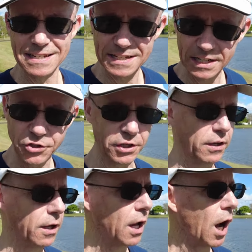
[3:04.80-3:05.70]

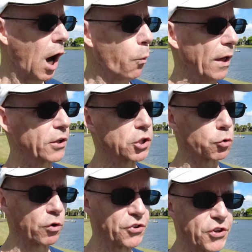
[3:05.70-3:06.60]
decision on whether
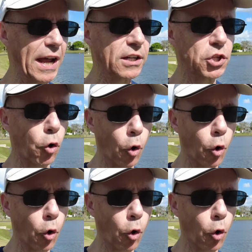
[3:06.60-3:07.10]
to reject